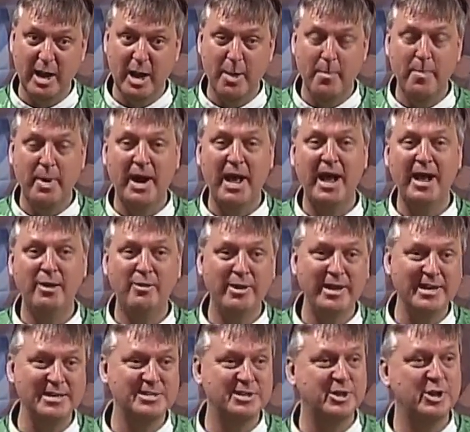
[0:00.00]
but I don't
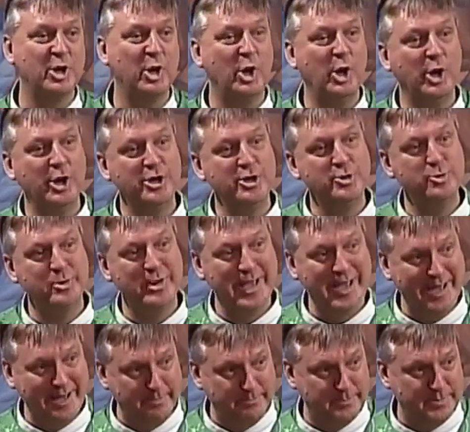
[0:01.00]
get to call you
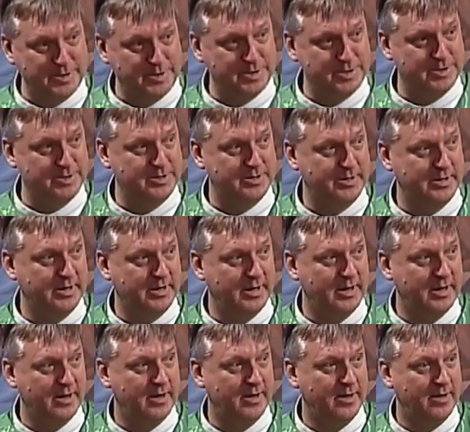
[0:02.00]
names
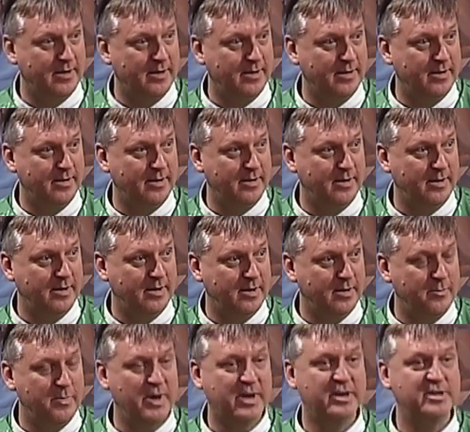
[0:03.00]

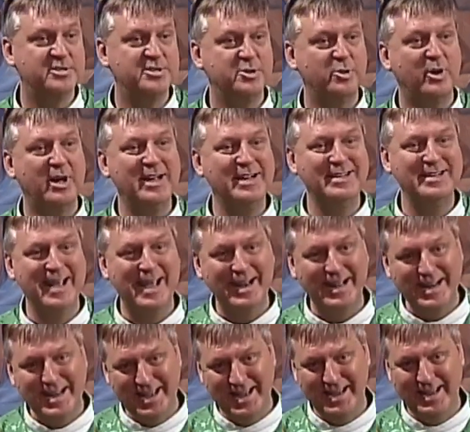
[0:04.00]
because your
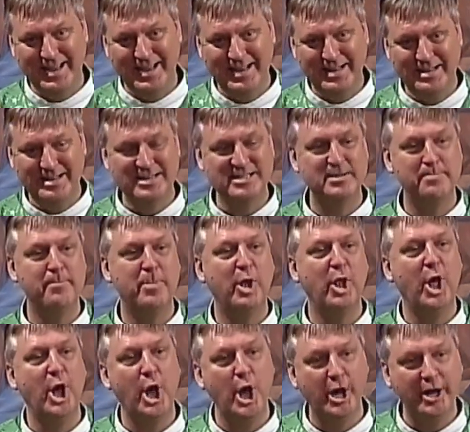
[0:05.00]
identity doesn't
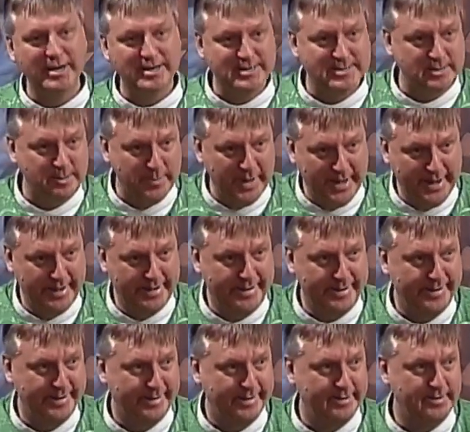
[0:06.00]
belong to me.
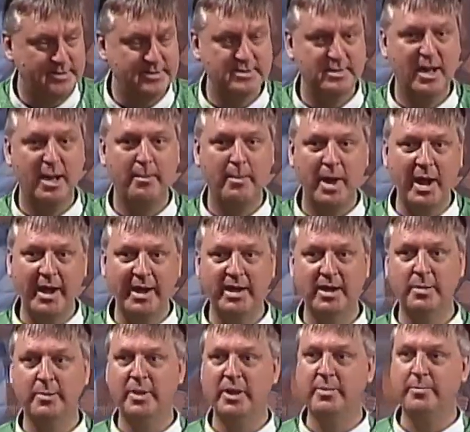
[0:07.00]
It's not mine to
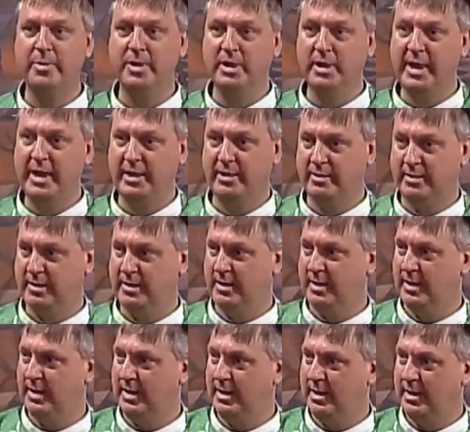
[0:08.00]
manipulate.
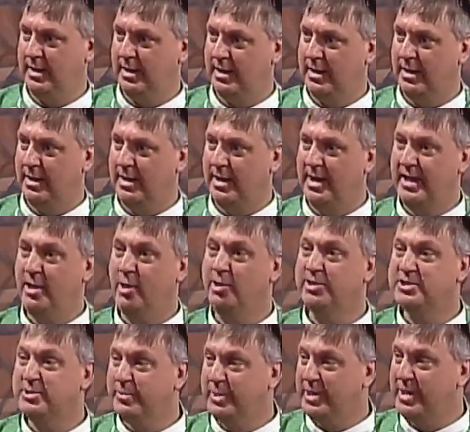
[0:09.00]
It
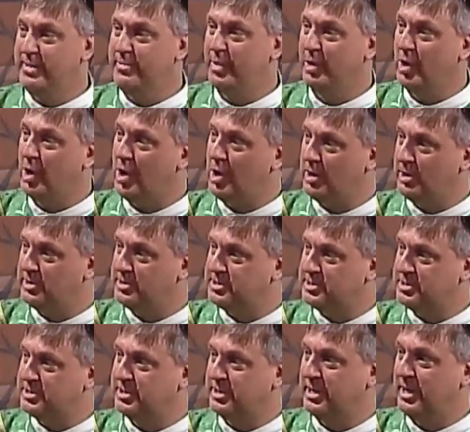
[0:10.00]
ultimately belongs
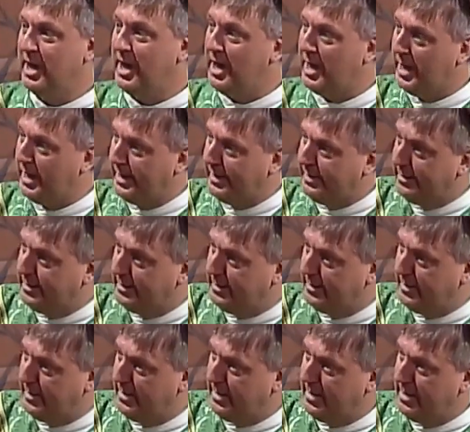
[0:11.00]
to God,
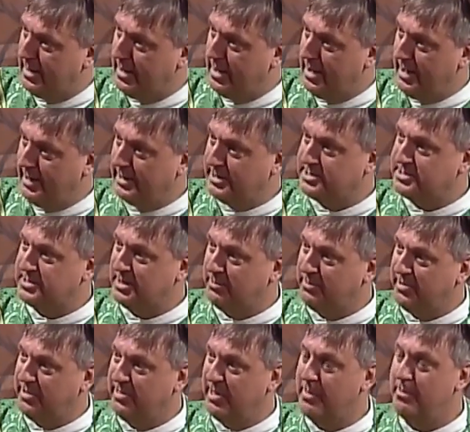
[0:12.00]
and it's
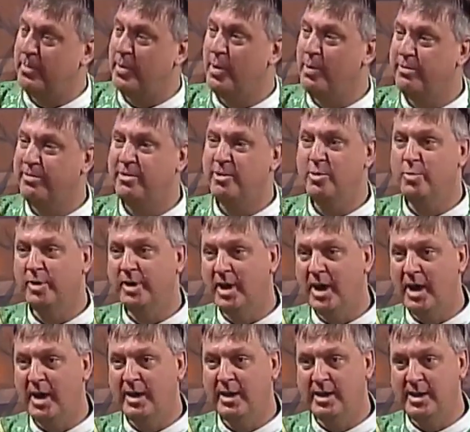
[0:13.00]
something that both you and
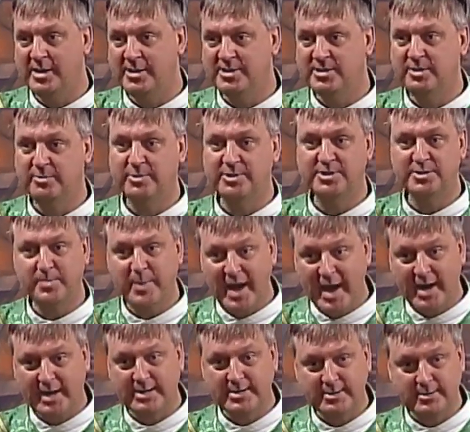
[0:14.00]
I need to
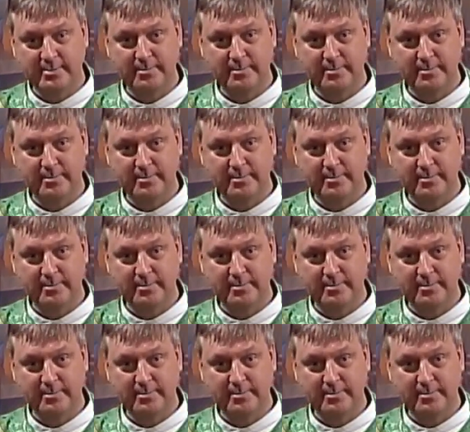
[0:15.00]
respect.